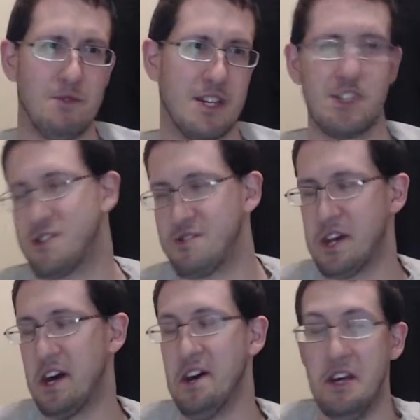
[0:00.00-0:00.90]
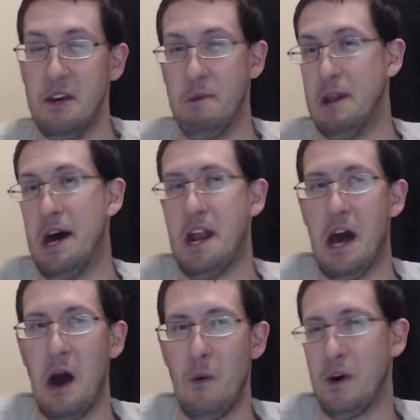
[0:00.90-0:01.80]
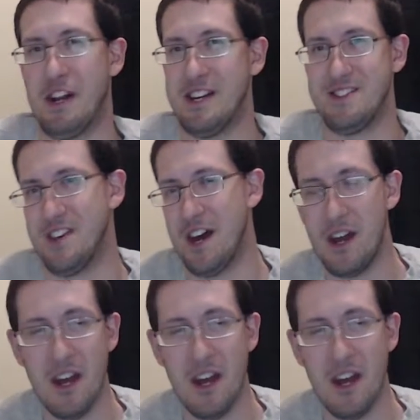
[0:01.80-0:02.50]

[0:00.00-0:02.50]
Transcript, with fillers: That's just kind of, I'm a night owl, what can I say?